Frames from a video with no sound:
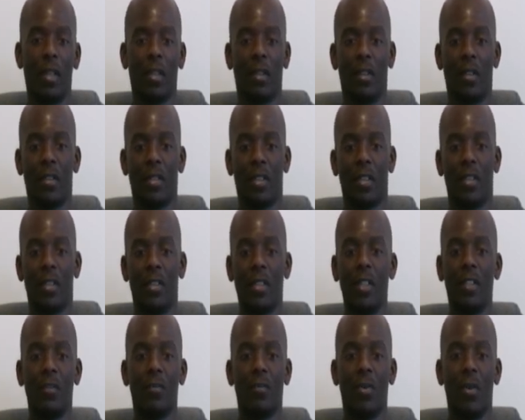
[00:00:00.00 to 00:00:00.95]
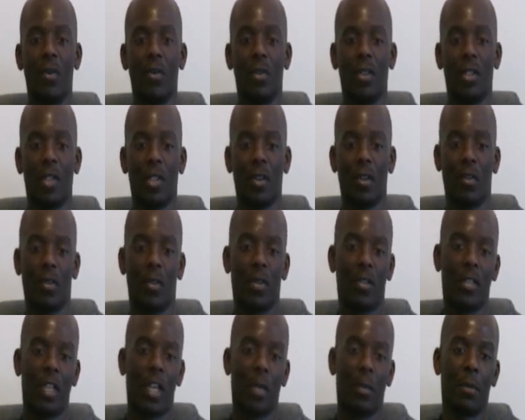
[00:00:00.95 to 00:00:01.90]
There's a sixth role in the
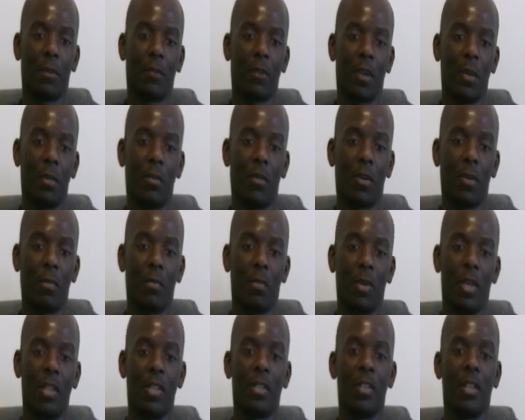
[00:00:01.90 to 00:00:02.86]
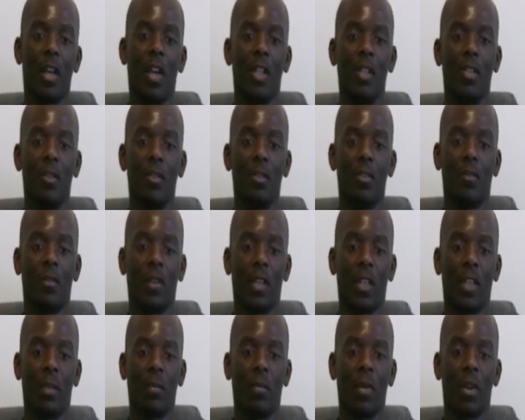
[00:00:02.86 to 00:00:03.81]
current Jacobin framework, but it is not used
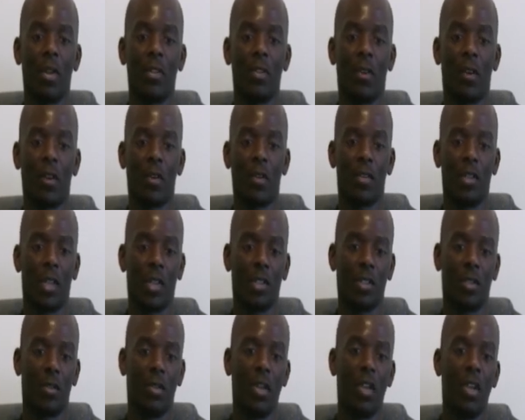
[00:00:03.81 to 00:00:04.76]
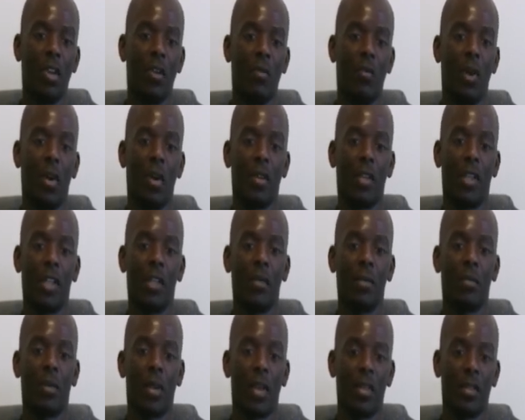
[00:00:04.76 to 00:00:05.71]
for enterprise architecture, while the
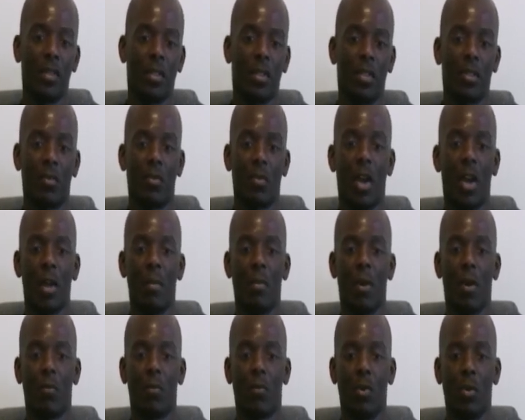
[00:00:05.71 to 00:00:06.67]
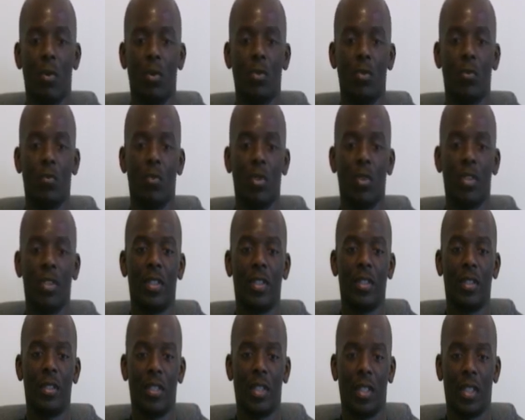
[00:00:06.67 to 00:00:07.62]
enterprise is described by roles 1
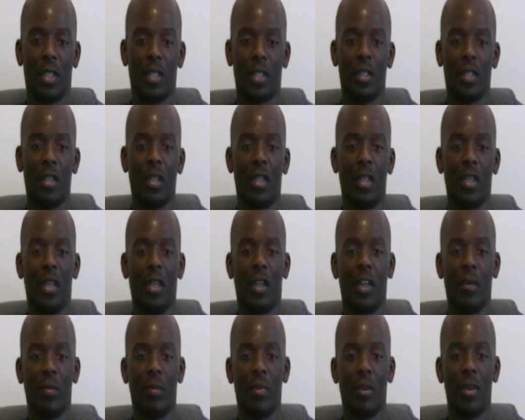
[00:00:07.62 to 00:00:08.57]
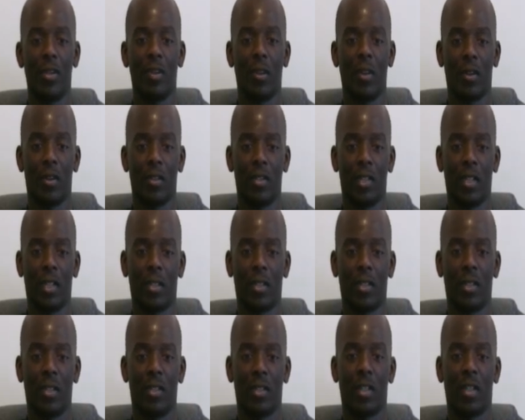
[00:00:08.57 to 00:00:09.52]
to 6. Enterprise
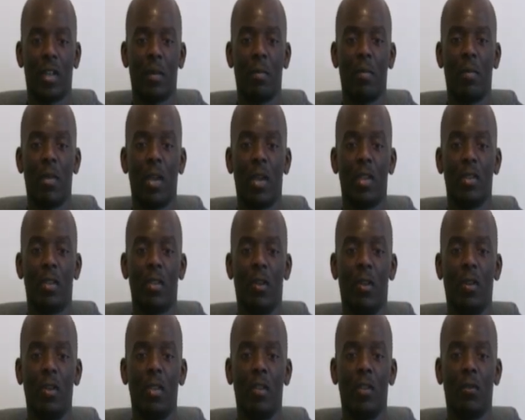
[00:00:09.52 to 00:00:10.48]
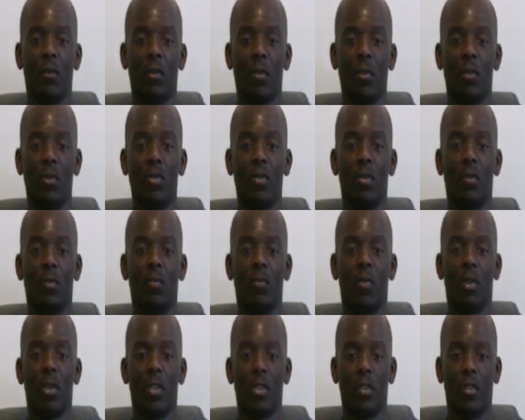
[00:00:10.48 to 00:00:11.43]
architecture is comprised only of roles of
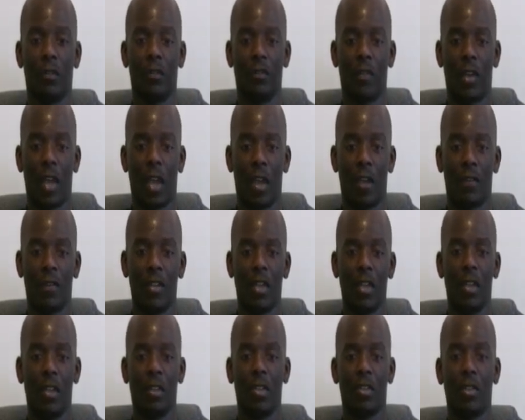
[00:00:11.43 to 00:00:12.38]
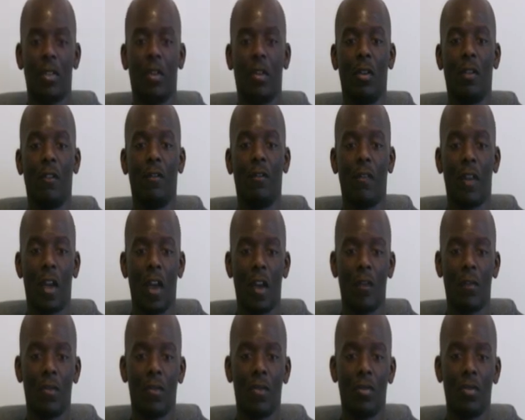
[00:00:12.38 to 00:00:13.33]
1 to 5. Thus only
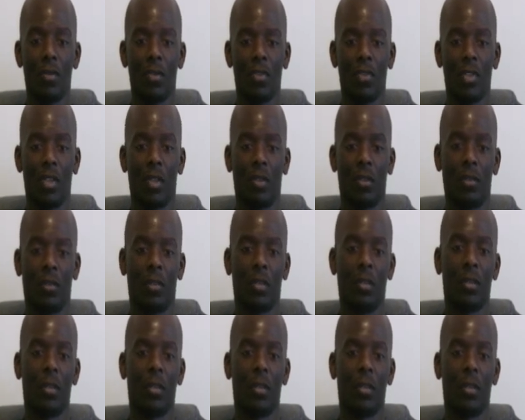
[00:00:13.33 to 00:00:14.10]
5 roles are shown.